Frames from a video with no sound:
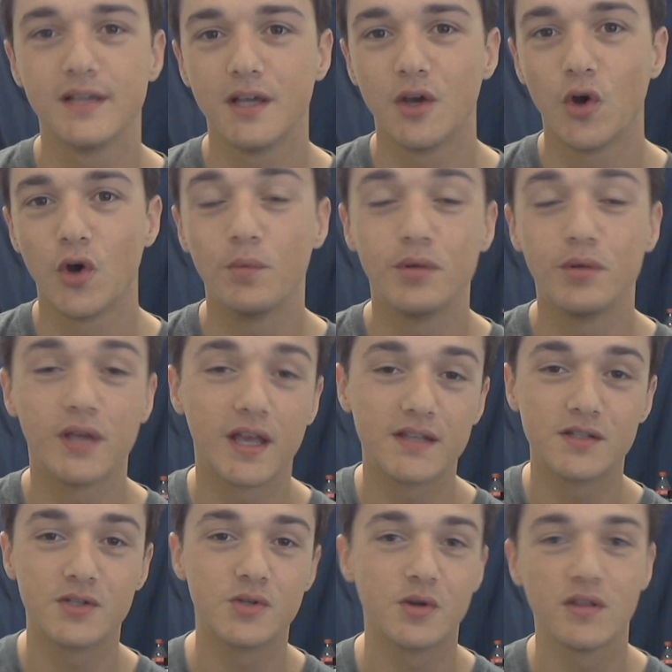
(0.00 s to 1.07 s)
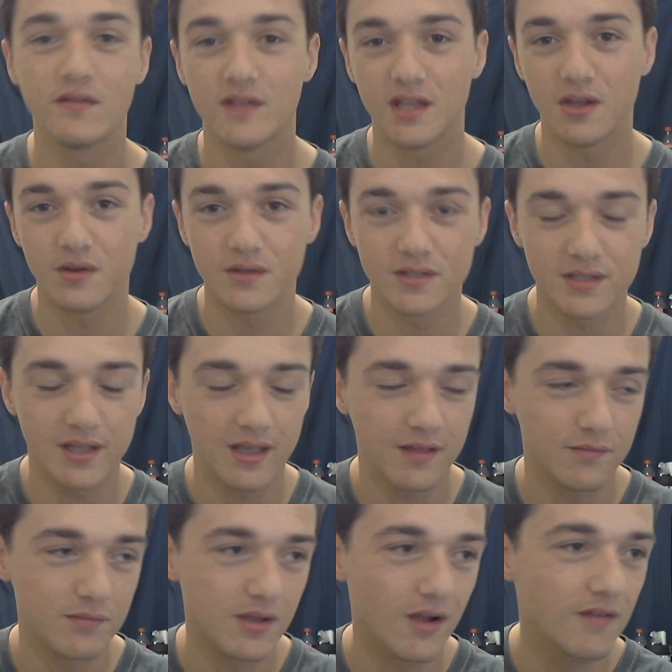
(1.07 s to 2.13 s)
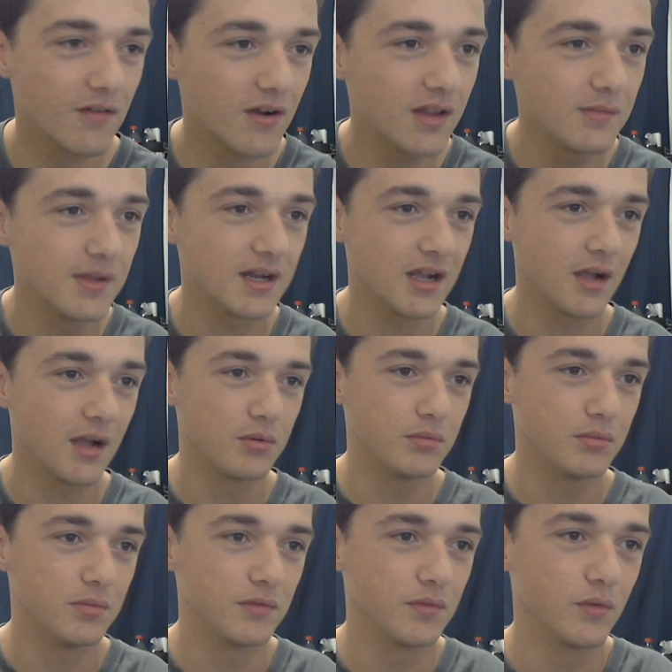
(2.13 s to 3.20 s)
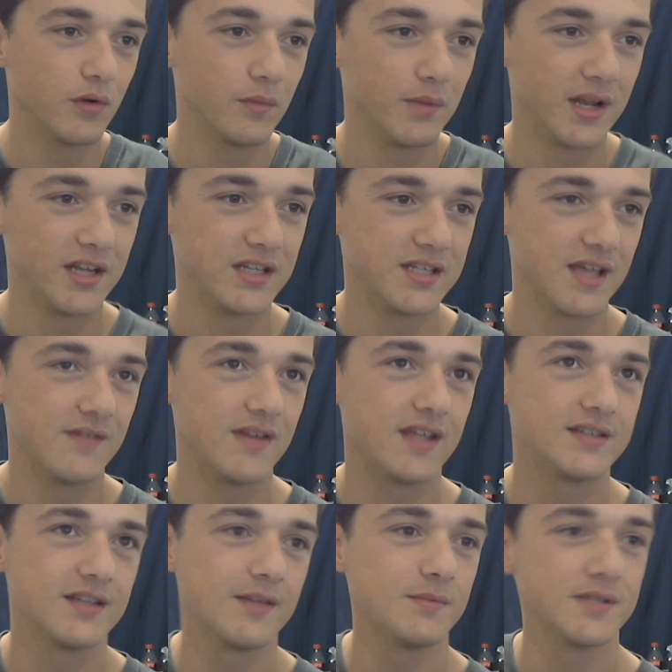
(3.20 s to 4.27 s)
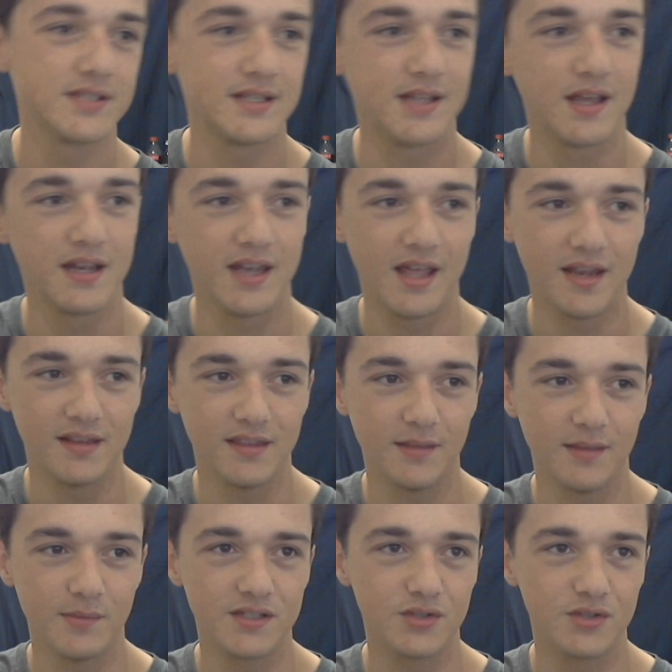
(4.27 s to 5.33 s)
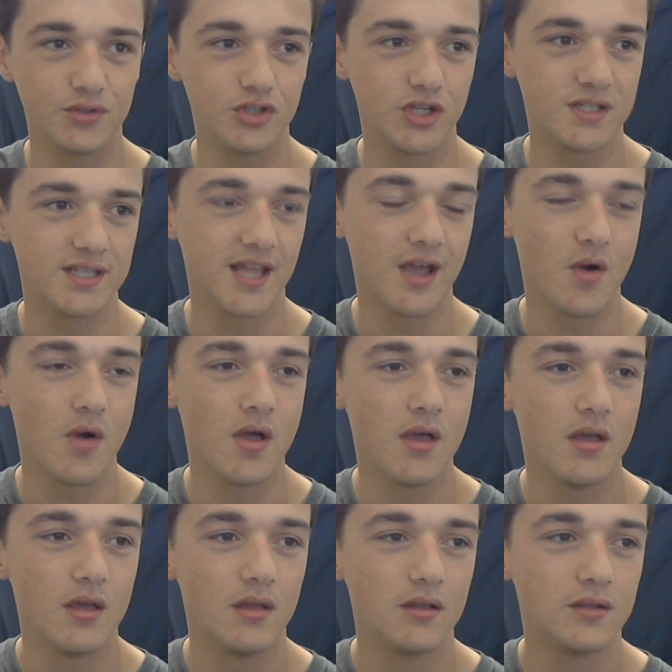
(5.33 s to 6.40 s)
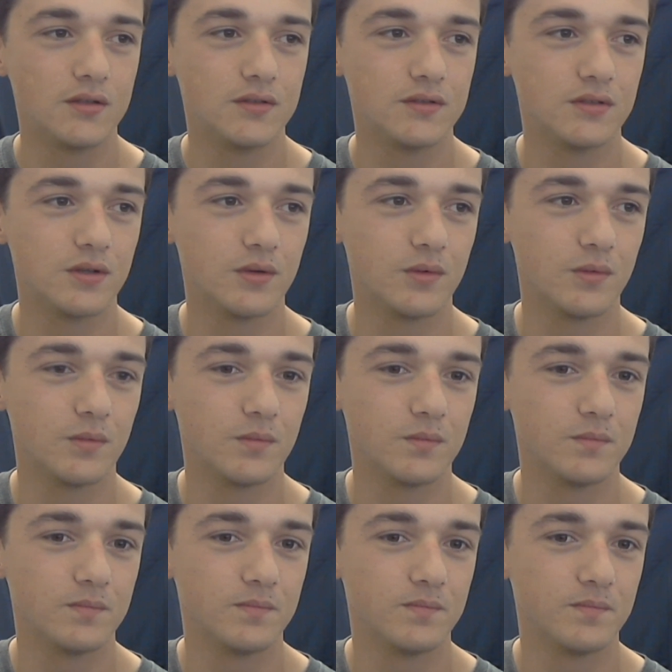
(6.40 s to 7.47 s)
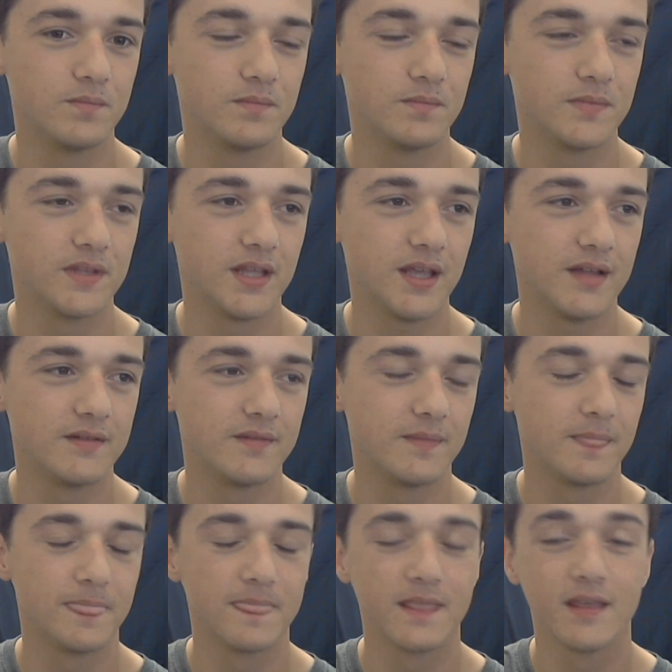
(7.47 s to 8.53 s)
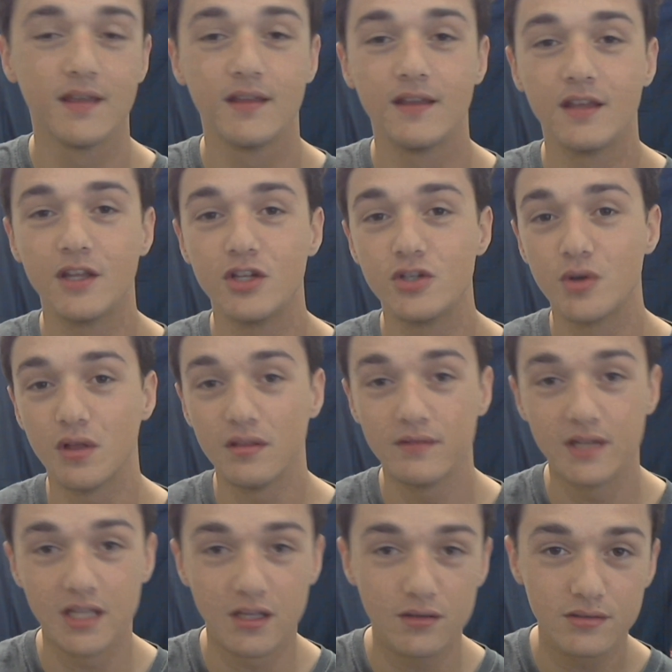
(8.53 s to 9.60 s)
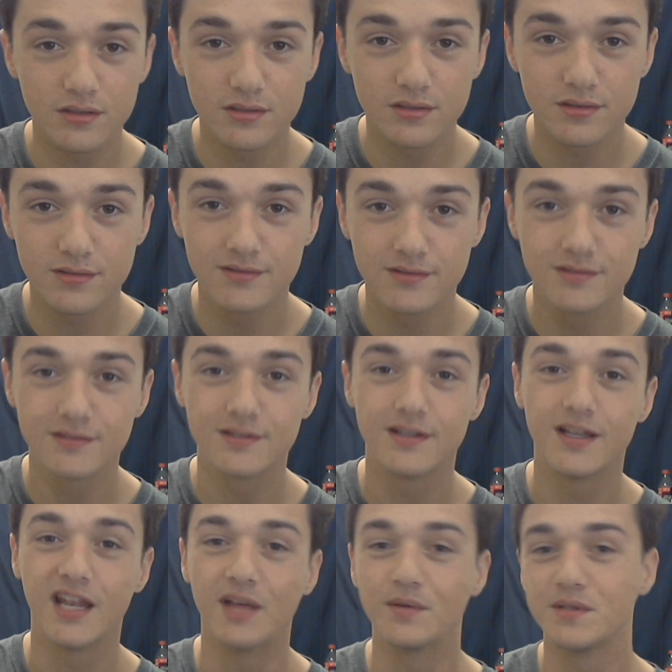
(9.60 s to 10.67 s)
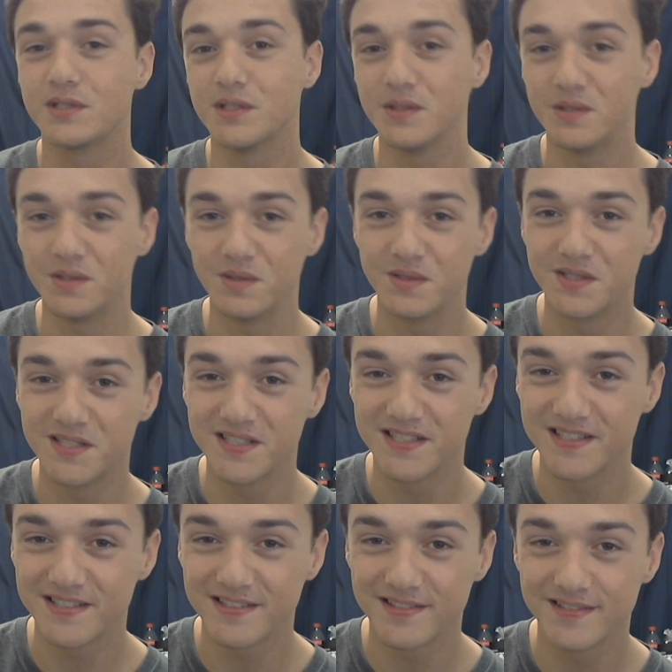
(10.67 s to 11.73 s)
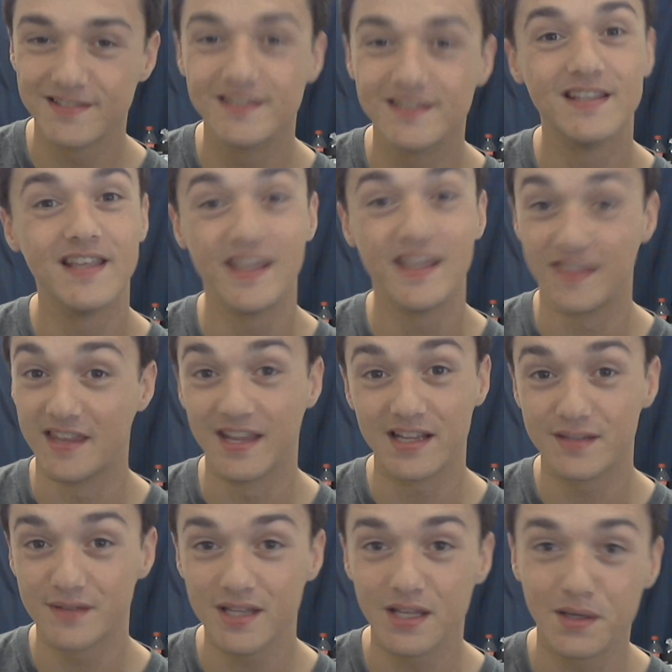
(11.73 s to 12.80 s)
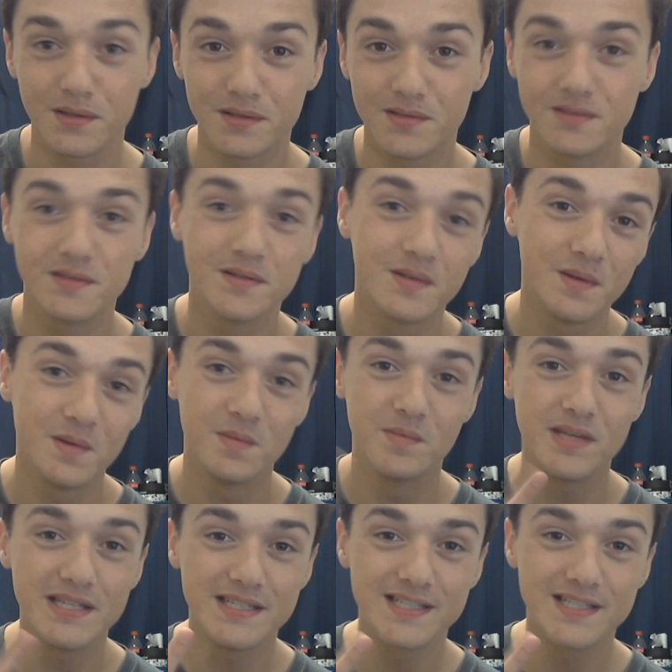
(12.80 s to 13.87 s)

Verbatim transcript: hope you guys enjoy the videos. I've, made, I've already made a couple before, but I just haven't had time to sit down and edit them until just now. So, yeah, enjoy the videos, and I will see you dudes in the next video. Peace